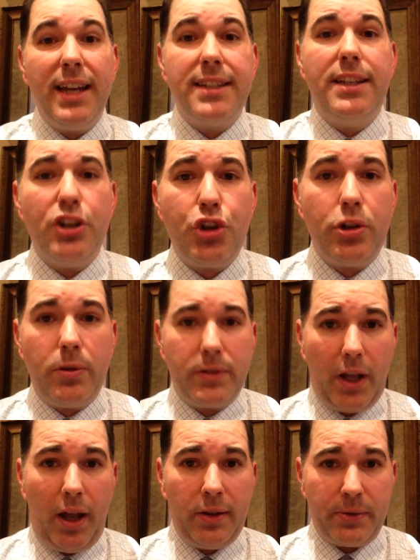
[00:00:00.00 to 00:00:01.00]
additional
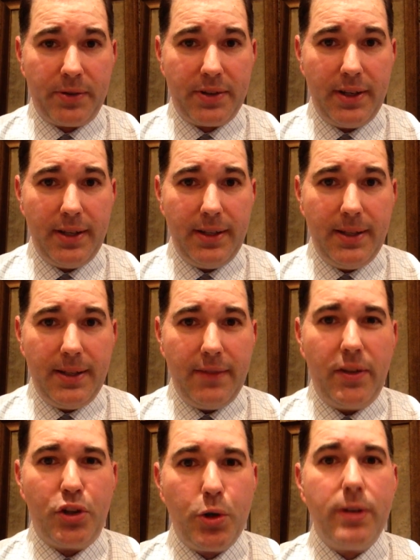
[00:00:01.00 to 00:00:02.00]
dollars
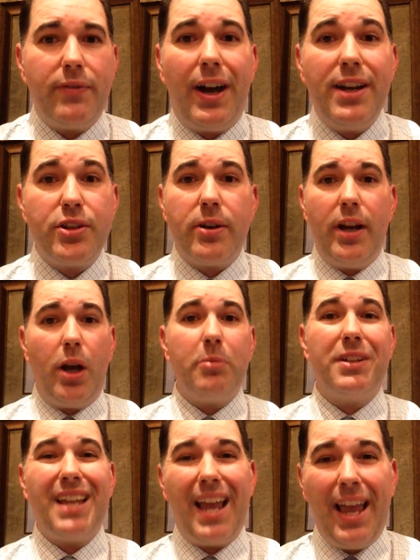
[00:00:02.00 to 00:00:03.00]
that your advisor
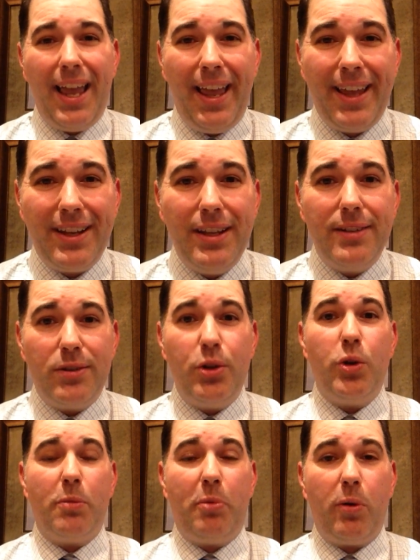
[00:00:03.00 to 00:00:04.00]
helped to add to
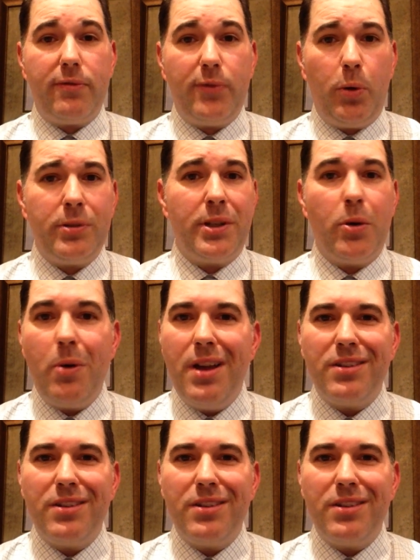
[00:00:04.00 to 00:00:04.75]
your portfolio